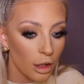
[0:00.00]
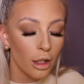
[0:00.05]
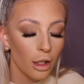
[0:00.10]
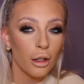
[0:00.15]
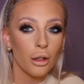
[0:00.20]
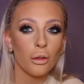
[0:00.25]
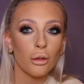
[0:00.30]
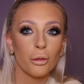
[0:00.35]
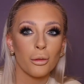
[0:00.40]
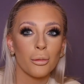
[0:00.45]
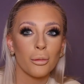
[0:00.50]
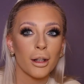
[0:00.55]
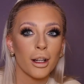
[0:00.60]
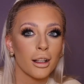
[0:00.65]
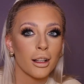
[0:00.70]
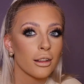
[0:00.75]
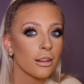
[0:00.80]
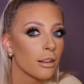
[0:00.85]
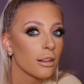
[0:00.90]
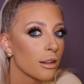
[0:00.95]
Oh my
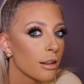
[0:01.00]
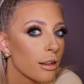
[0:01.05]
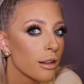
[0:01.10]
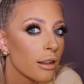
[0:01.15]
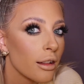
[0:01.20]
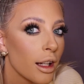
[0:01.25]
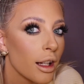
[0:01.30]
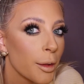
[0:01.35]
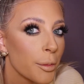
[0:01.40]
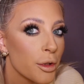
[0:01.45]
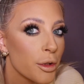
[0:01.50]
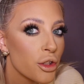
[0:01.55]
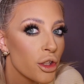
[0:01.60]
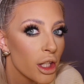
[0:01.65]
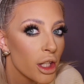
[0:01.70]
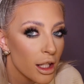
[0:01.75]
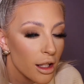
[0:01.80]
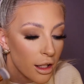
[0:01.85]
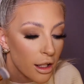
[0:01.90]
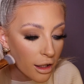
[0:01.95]
god, I'm a
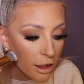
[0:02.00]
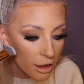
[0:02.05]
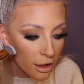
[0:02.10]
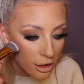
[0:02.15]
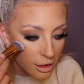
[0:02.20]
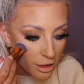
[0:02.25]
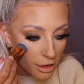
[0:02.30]
genius.